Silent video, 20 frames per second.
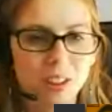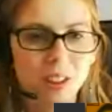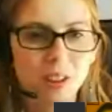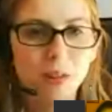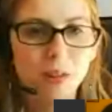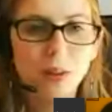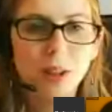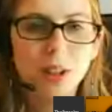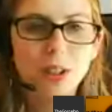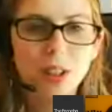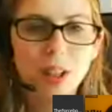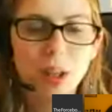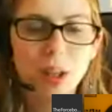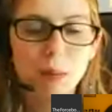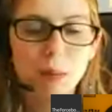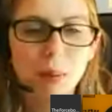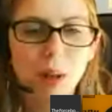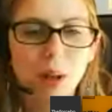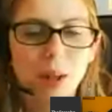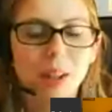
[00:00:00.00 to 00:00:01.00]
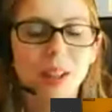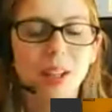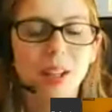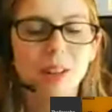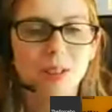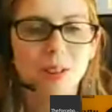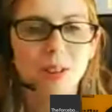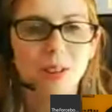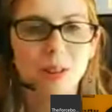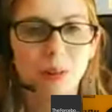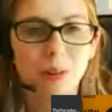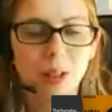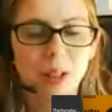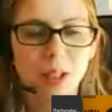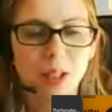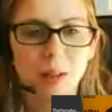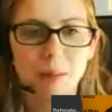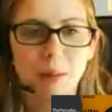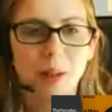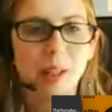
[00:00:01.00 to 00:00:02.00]
You watch Harry Potter? Yes, you do watch
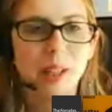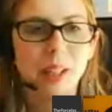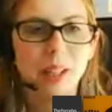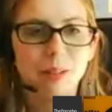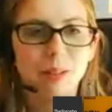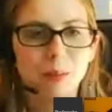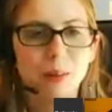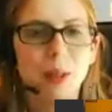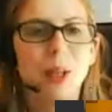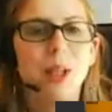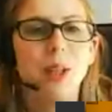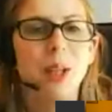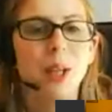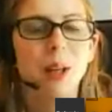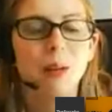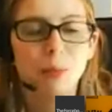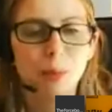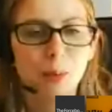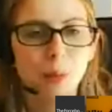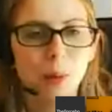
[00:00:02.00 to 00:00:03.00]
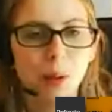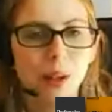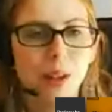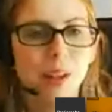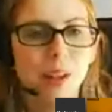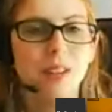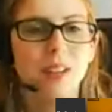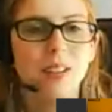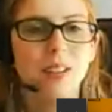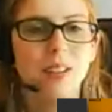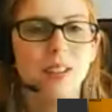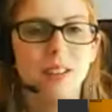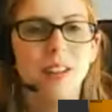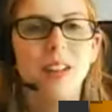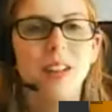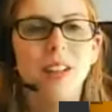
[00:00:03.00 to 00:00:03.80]
Harry Potter. Never mind, you have wands. But